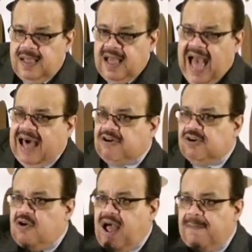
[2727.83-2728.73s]
I don't
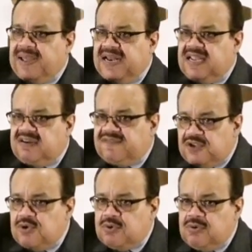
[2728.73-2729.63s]
know how many of
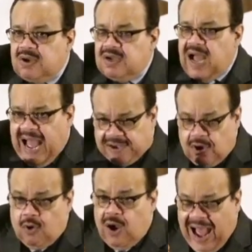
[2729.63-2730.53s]
you, I
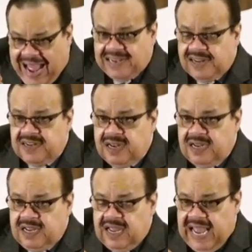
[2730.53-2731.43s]
know I did,
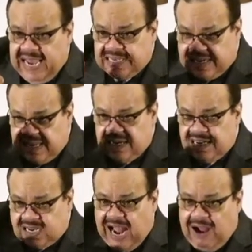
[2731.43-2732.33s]
had to get
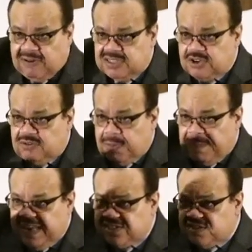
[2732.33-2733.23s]
into college on the
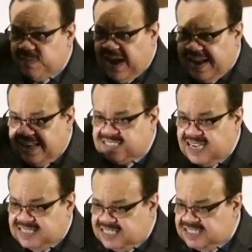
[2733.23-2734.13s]
basis of my
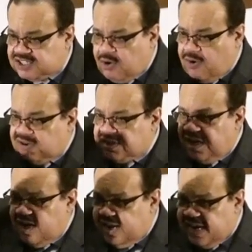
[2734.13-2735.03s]
SAT scores
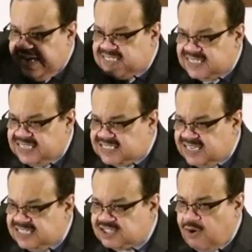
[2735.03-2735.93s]
and
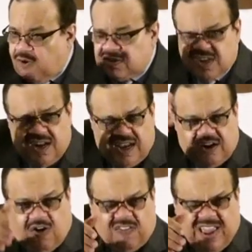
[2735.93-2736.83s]
ACT scores and
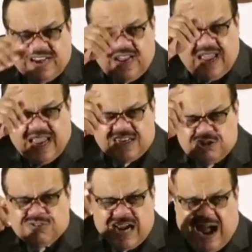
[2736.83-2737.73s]
all that. And
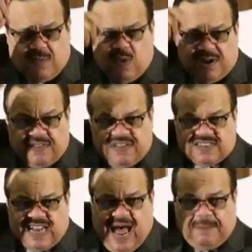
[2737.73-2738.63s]
you got one of the
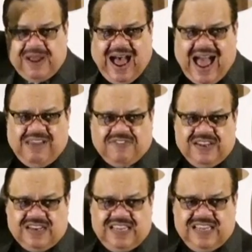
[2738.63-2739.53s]
top Ivy
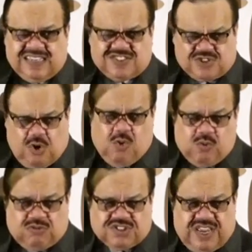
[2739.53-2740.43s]
League
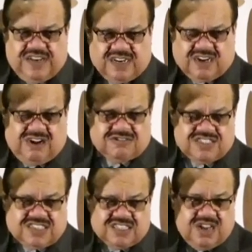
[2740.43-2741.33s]
schools in the country
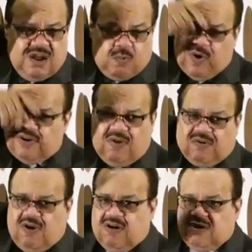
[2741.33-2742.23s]
says, we're no
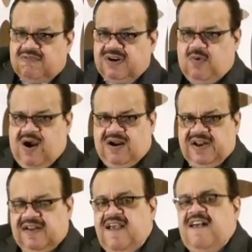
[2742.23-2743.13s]
longer requiring
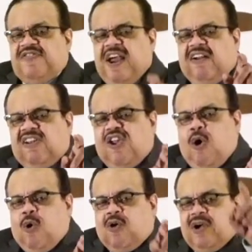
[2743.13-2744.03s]
that. They're
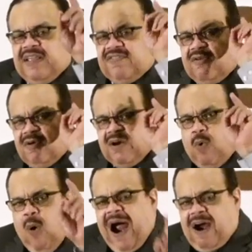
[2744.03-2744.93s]
lowering the
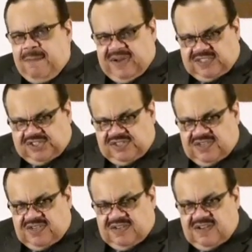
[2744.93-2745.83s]
requirements
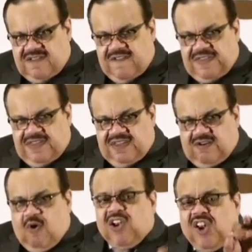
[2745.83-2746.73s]

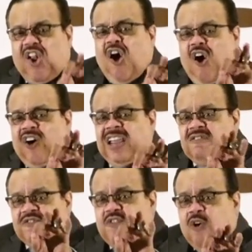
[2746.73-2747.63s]
on law
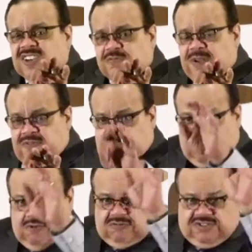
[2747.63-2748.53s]
enforcement
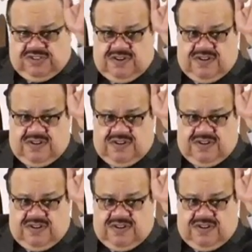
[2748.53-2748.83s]
recruits.